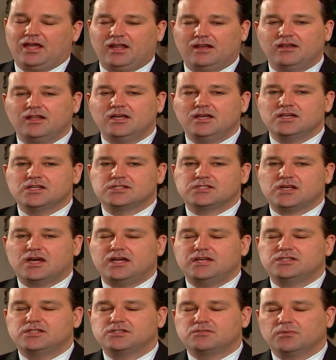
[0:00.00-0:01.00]
And
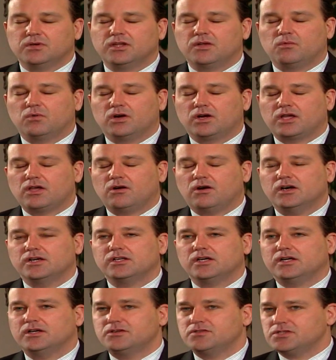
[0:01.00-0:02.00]
science is really working
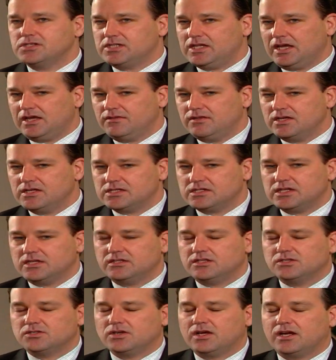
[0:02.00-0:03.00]
hard to understand this
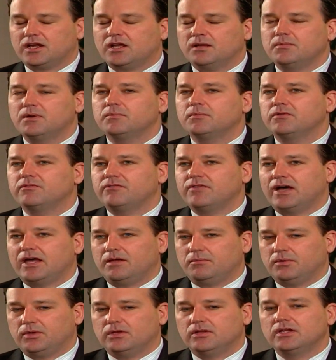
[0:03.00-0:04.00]
and to try to come up with
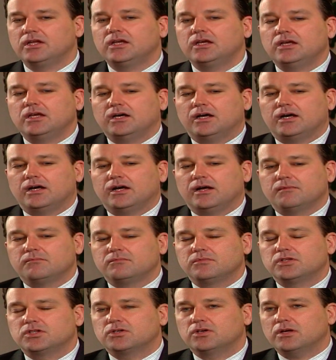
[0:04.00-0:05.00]
viable
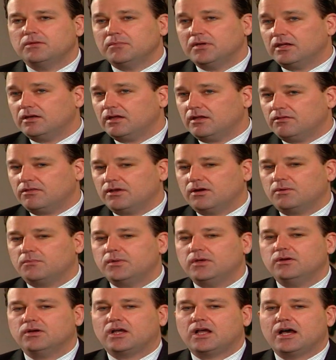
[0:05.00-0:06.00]
treatment and
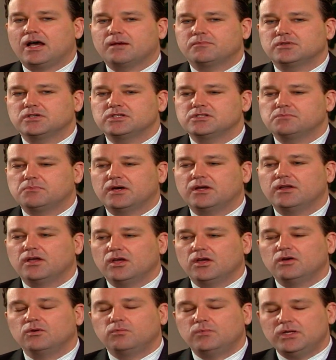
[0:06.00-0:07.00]
therapeutic options, but
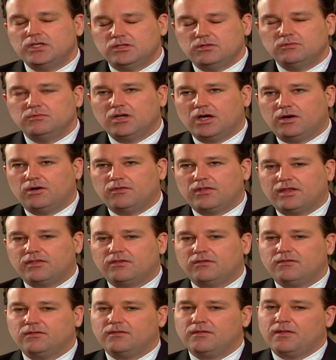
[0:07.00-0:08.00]
we do know
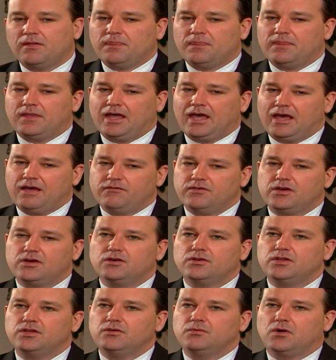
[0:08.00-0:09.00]
that the
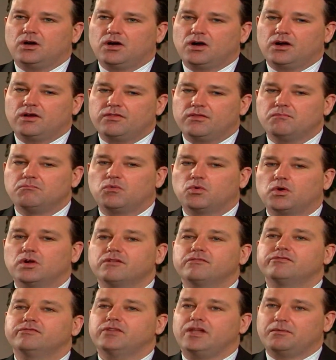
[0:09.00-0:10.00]
heavier you are, the
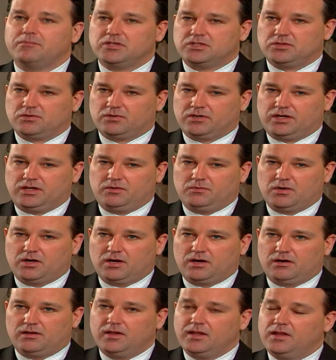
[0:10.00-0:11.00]
more inflammatory you
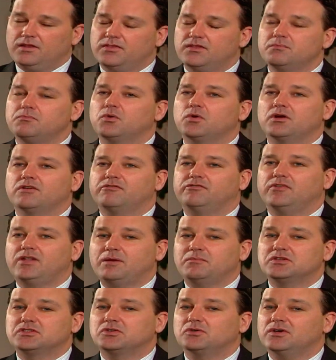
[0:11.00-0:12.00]
are. The more
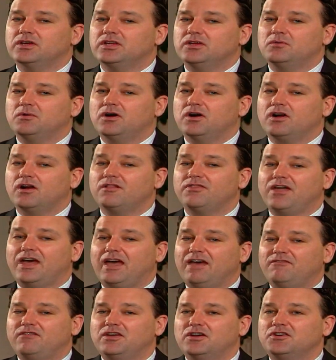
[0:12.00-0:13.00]
inflammatory you are, the
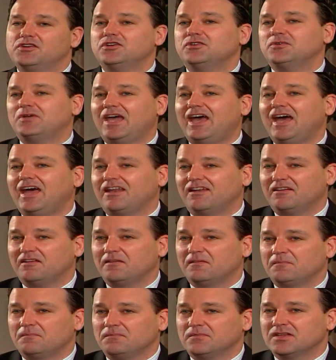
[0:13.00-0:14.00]
heavier you get.
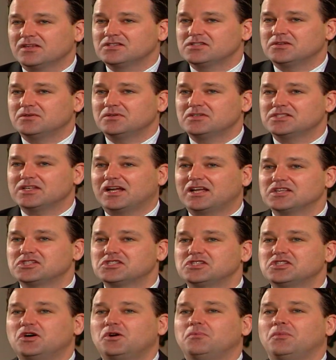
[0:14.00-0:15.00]
So it's like a
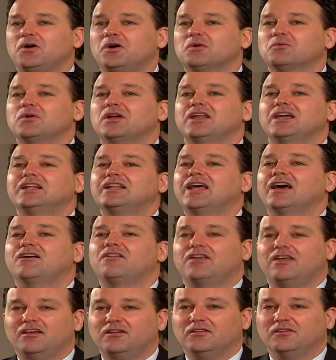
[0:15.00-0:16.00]
snowball running
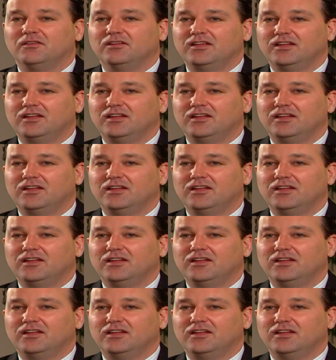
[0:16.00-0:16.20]
downhill.